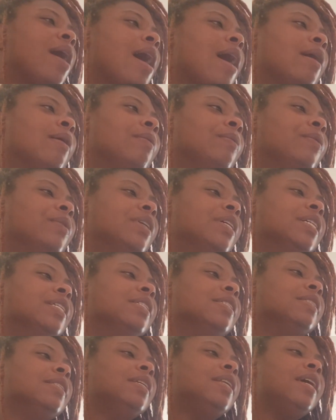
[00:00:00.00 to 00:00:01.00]
I
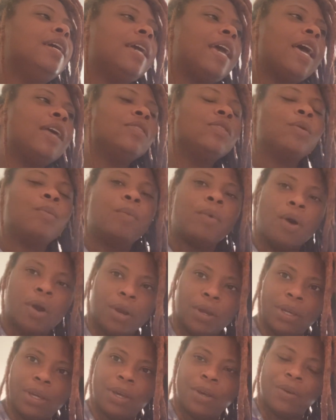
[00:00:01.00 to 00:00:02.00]
was sitting at the
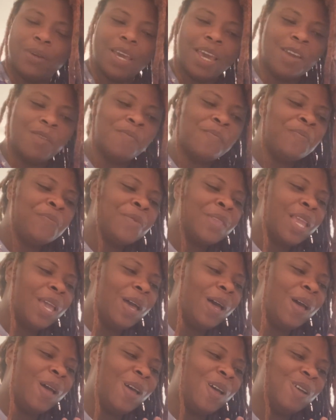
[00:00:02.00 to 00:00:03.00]
park, okay?
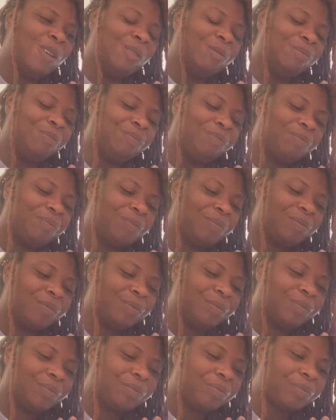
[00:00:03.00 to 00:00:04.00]
While
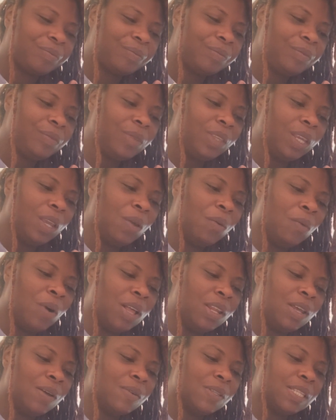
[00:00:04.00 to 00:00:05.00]

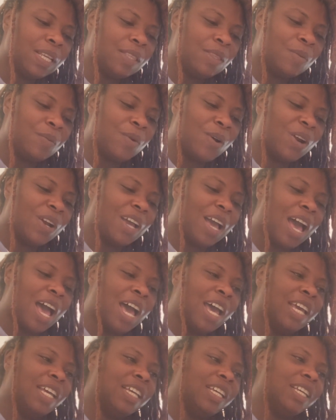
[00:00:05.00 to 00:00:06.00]
I was at the park,
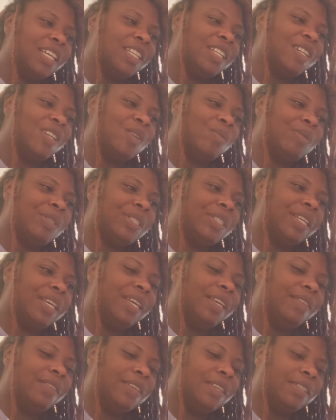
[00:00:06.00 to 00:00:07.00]
I ended up
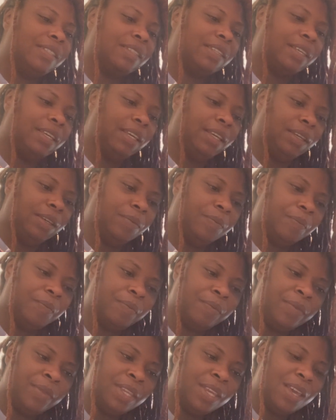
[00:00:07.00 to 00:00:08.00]
seeing this key,
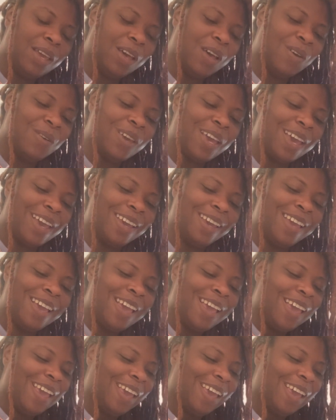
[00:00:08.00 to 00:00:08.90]
okay?